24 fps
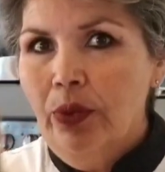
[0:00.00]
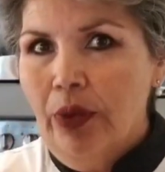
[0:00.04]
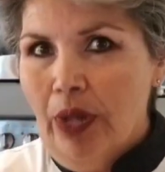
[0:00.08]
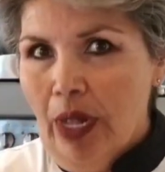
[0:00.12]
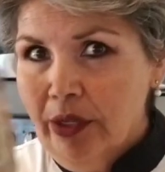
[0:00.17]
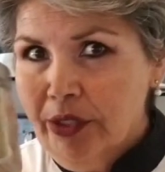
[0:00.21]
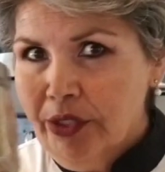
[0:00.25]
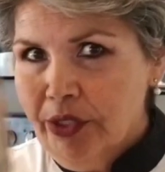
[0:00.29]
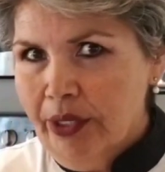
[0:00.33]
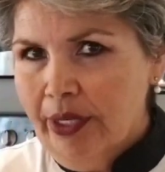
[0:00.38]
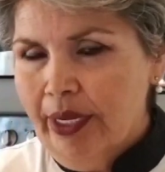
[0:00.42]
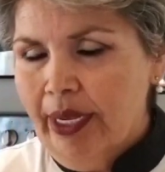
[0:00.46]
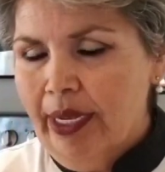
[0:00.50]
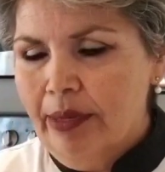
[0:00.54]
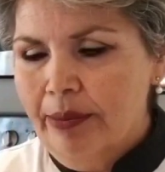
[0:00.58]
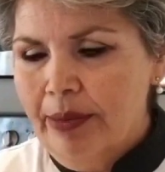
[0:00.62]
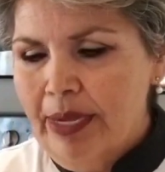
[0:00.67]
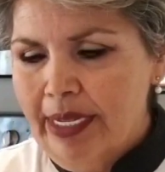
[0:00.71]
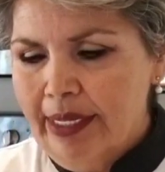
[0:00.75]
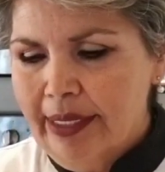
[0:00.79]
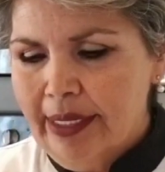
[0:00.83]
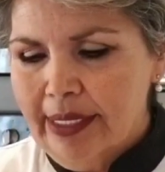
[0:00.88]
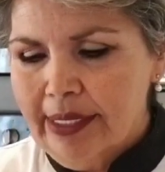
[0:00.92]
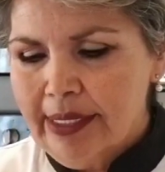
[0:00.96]
I'll show you how to
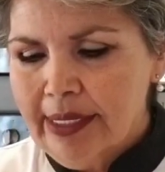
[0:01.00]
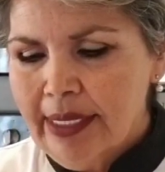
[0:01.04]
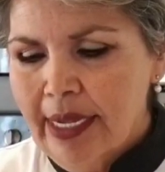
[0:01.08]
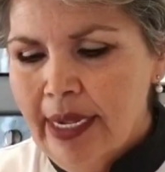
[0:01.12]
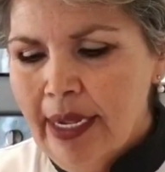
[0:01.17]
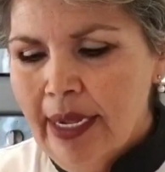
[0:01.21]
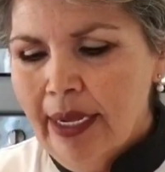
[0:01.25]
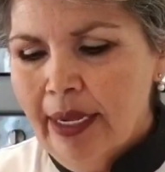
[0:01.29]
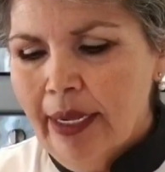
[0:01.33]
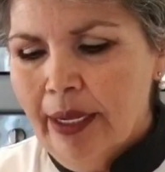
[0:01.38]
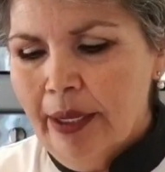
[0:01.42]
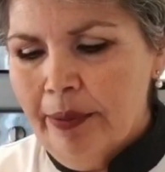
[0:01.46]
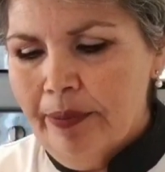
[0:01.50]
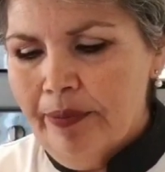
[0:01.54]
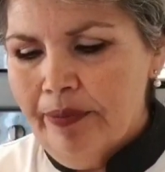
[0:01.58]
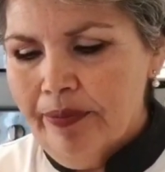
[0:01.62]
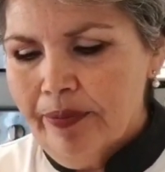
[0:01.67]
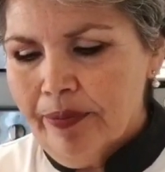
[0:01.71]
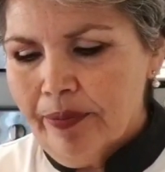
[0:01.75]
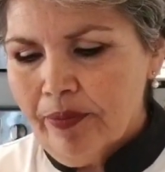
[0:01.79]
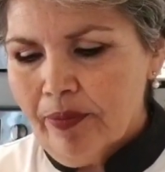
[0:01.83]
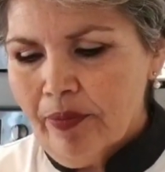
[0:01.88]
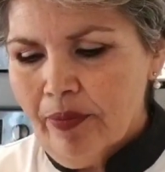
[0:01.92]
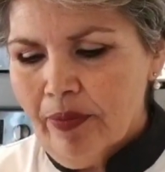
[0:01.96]
make this
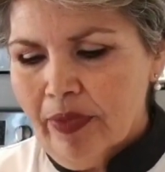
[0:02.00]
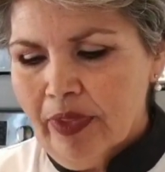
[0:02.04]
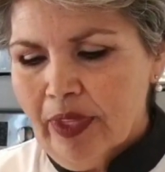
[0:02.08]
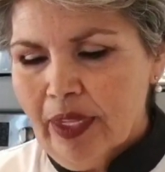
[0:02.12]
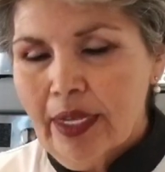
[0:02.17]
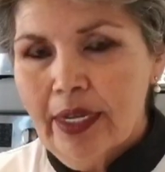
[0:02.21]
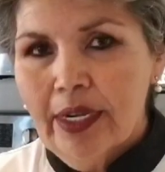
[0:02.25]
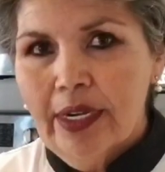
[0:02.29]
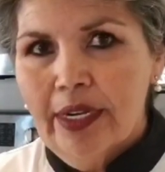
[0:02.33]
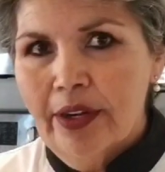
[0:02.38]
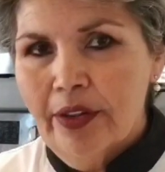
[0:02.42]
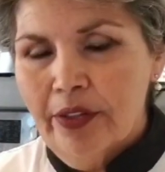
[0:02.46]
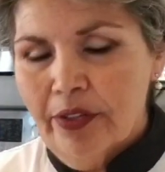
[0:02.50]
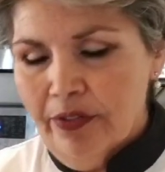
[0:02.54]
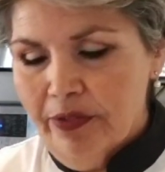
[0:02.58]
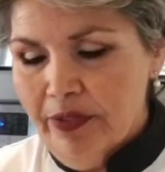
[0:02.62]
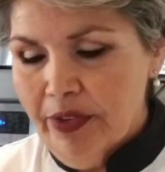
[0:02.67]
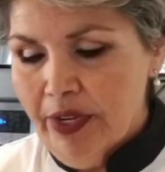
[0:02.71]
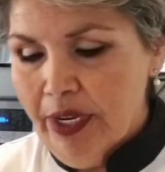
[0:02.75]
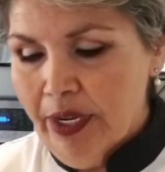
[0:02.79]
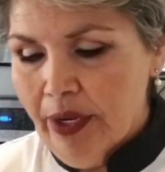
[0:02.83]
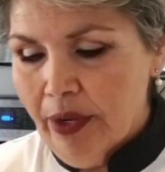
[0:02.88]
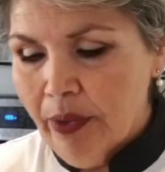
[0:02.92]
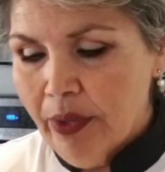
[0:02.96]
in another
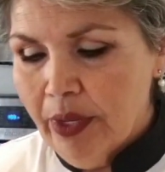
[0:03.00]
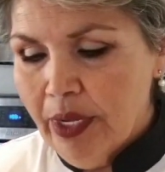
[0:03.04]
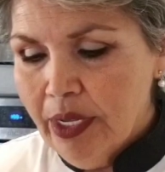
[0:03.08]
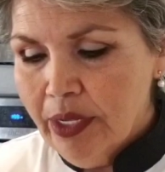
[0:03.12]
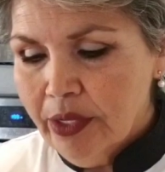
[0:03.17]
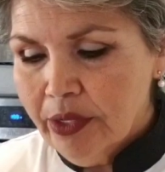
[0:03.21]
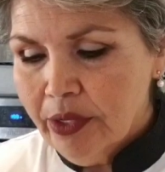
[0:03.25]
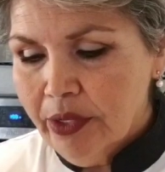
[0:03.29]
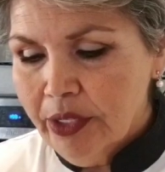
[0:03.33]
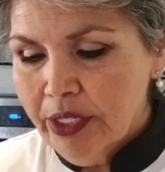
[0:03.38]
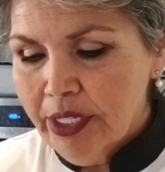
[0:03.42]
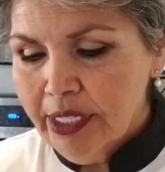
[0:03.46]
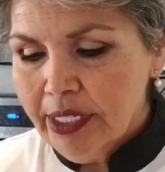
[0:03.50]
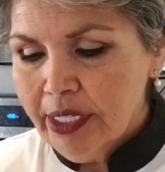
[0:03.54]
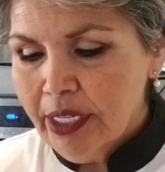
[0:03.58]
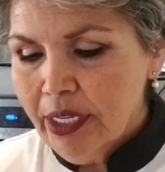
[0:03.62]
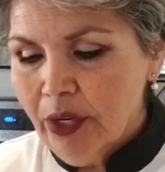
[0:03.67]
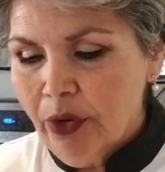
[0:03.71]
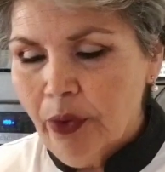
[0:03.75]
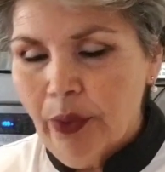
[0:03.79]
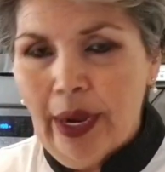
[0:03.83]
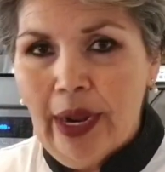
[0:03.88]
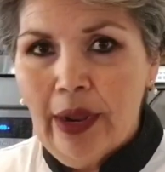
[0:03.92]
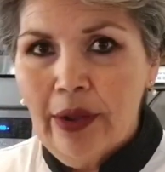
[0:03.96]
video. So you're just
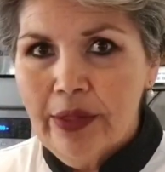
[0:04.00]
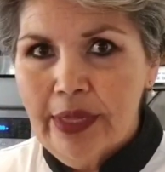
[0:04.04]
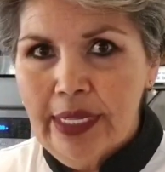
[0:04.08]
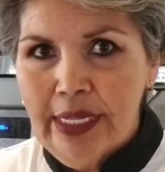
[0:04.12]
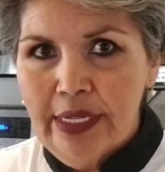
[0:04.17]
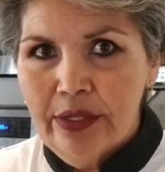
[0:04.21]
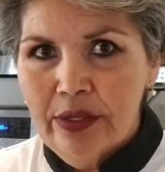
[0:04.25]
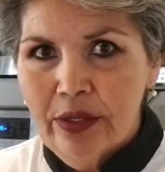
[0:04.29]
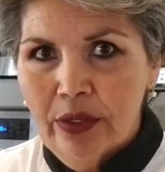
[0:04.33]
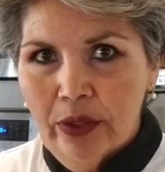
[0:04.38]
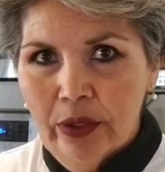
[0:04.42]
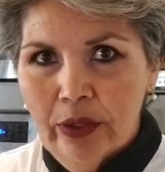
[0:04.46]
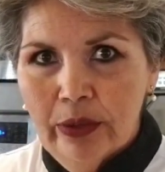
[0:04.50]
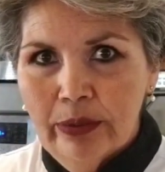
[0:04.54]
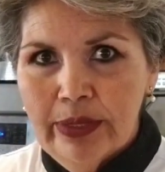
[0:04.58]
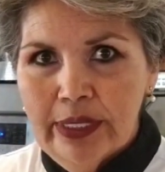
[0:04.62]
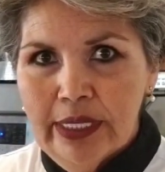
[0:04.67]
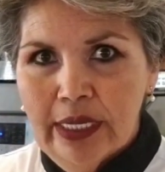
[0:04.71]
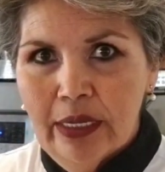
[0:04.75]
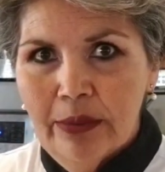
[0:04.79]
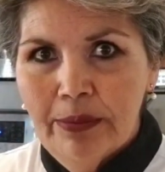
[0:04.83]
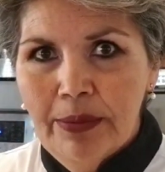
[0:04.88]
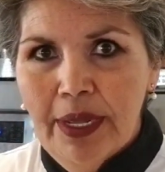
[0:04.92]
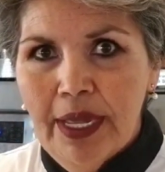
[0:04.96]
going to ground these herbs
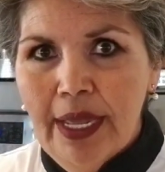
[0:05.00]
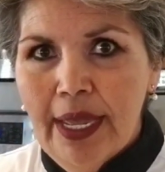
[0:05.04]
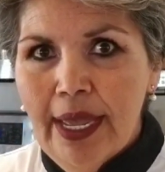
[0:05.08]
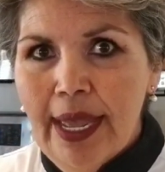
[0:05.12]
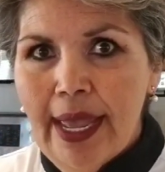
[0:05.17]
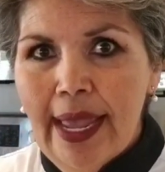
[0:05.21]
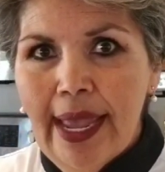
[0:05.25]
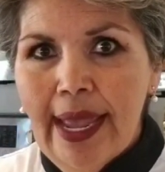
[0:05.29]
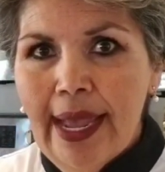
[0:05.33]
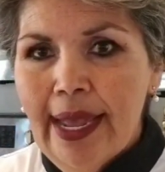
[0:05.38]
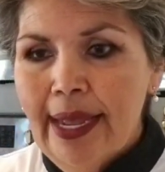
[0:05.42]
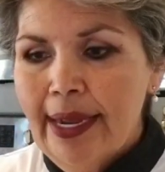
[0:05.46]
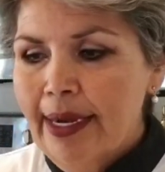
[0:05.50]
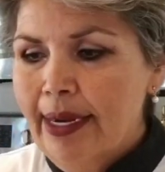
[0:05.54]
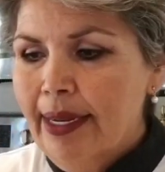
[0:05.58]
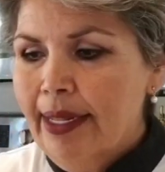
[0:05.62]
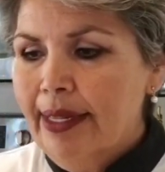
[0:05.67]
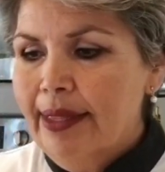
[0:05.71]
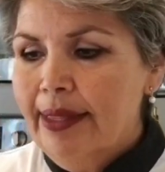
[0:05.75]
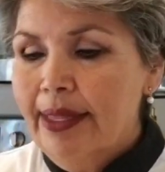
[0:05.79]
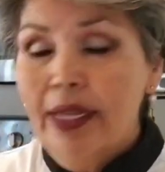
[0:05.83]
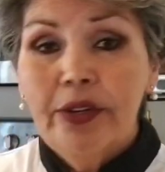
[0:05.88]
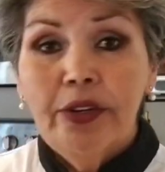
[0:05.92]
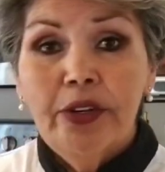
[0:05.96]
up, and
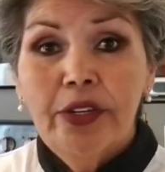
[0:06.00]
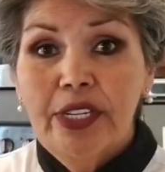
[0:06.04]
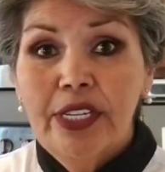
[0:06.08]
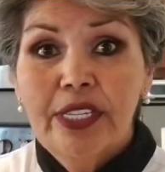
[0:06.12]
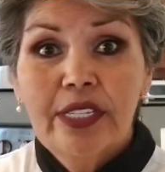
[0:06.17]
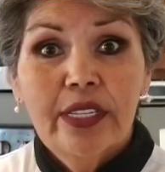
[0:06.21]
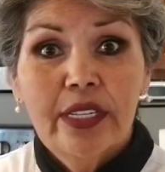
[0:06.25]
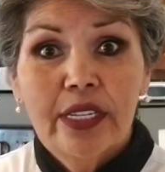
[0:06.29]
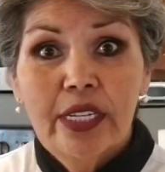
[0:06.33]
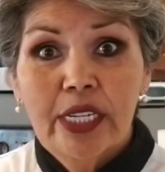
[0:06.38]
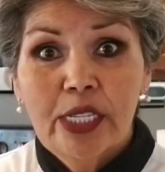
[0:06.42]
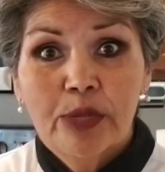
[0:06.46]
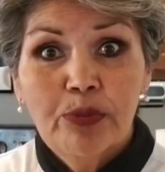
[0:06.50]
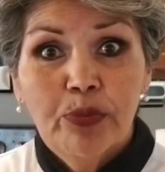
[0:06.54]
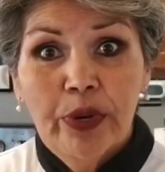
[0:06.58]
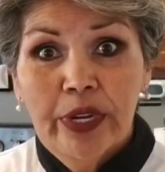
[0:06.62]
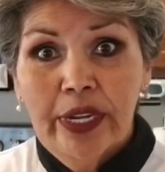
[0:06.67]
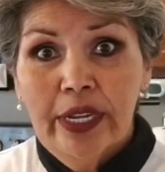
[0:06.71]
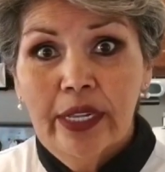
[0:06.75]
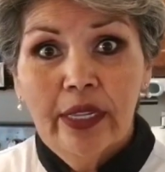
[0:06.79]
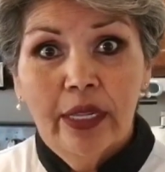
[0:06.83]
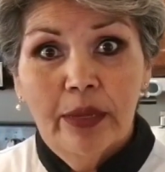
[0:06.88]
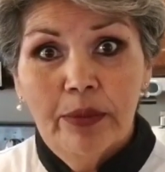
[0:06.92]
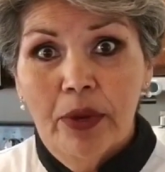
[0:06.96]
then you're just going to
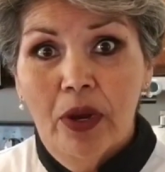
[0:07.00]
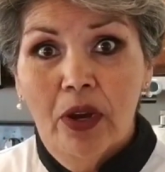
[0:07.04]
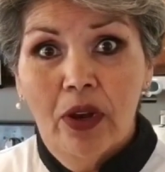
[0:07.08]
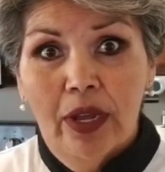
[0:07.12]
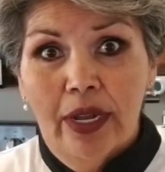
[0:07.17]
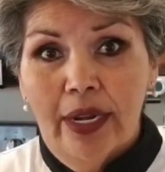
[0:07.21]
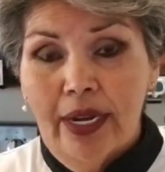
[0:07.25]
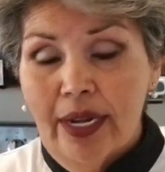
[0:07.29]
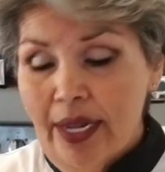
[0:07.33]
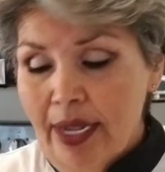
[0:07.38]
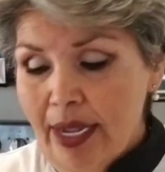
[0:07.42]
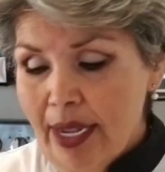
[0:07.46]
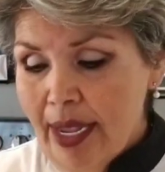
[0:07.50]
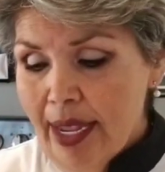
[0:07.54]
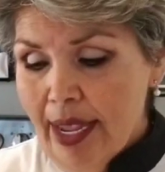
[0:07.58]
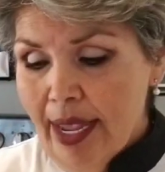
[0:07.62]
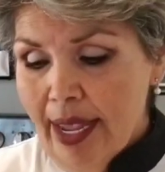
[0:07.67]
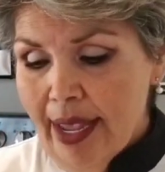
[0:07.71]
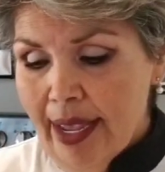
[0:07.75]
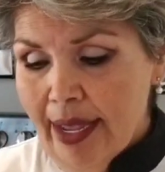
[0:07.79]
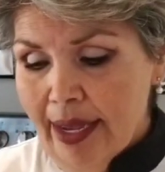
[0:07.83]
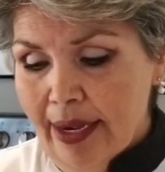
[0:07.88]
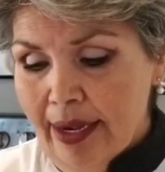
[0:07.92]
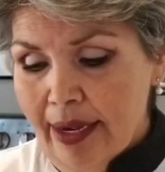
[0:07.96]
sprinkle them on.
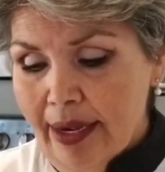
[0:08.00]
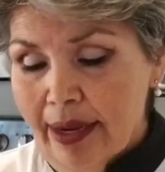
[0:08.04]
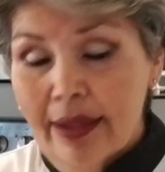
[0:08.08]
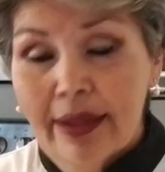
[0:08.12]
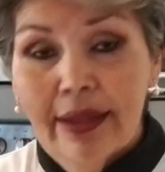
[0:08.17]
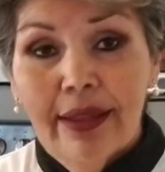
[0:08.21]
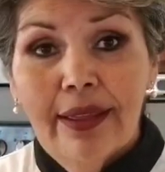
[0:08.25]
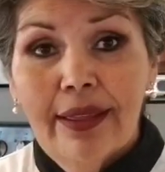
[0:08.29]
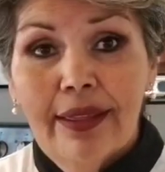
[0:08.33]
And